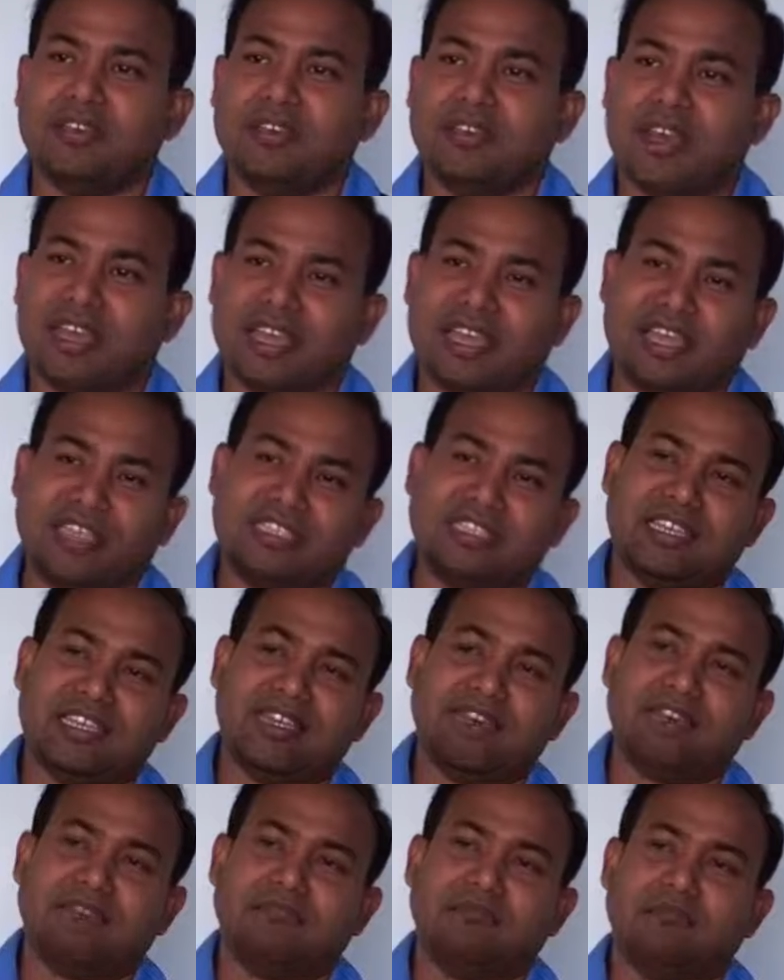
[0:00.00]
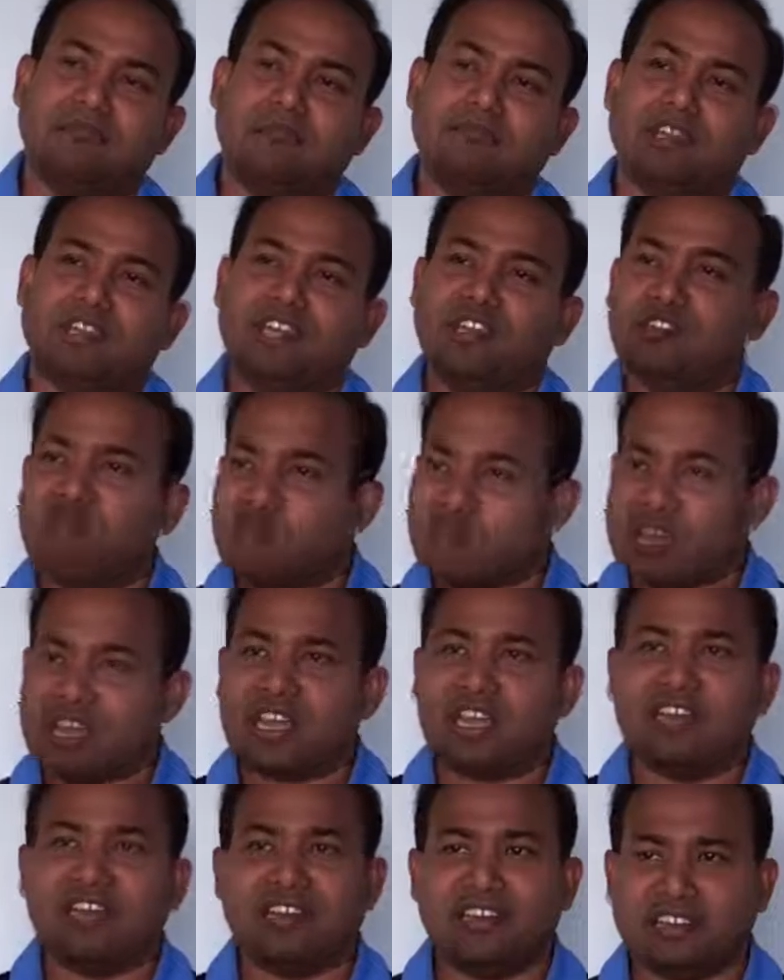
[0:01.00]
I can say, European
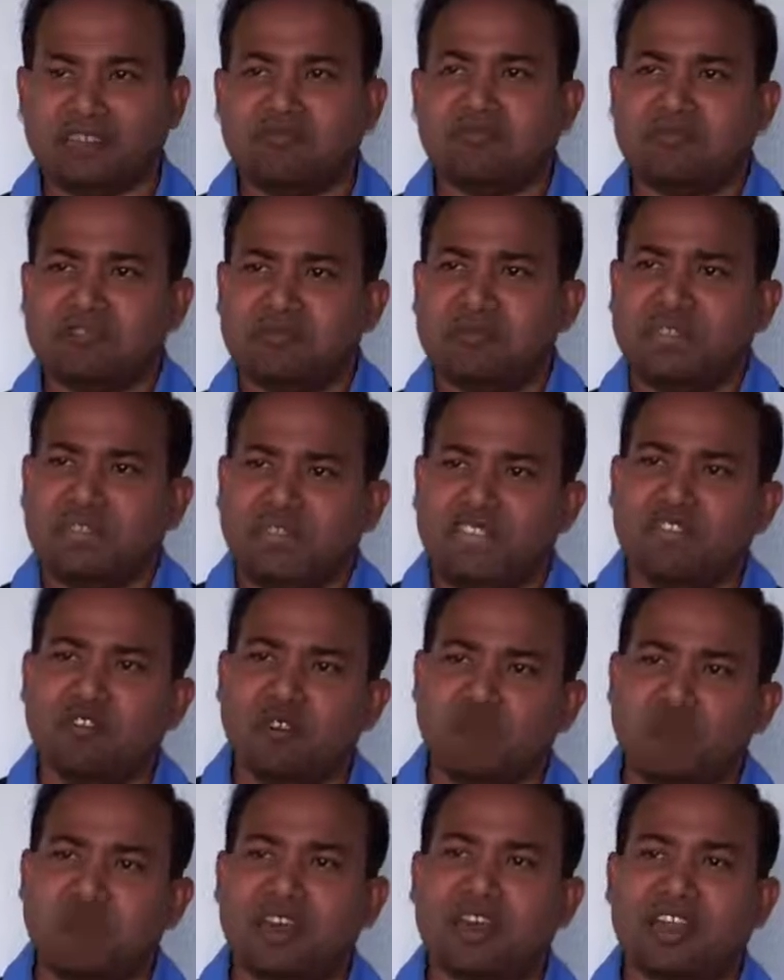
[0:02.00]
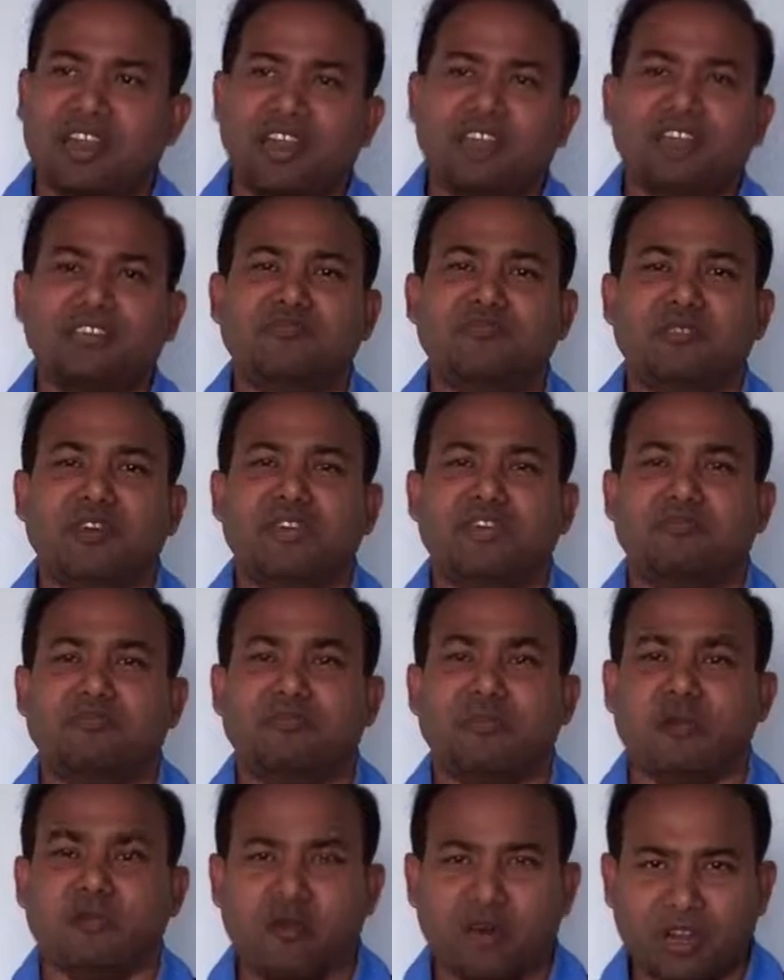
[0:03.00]
country, mainly European countries were
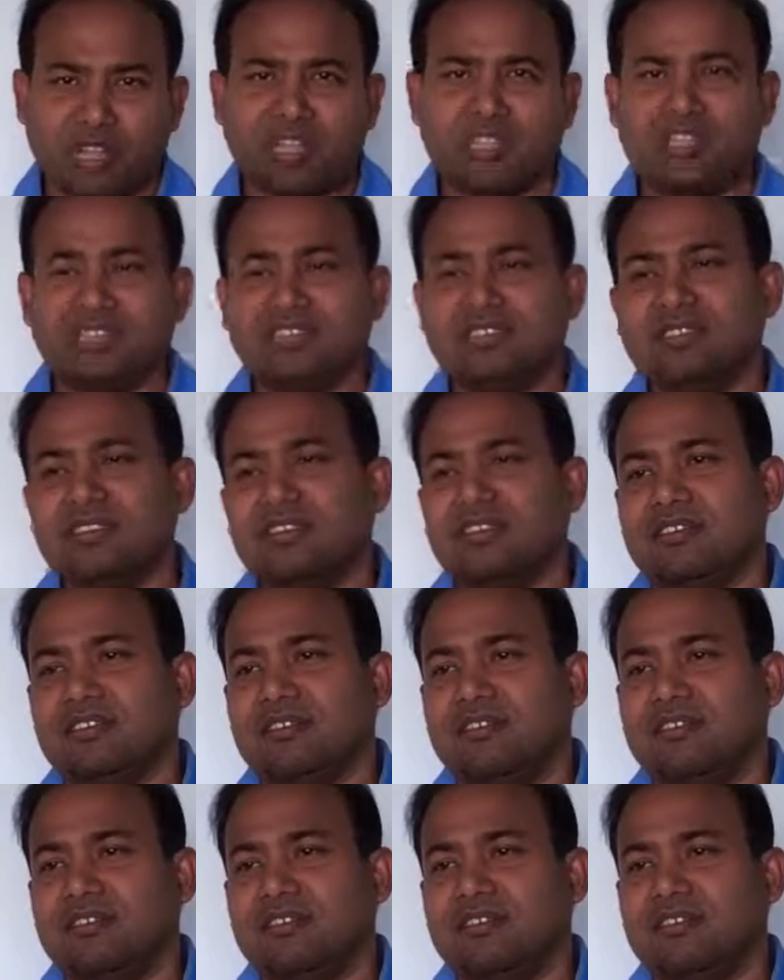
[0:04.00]
promoting this.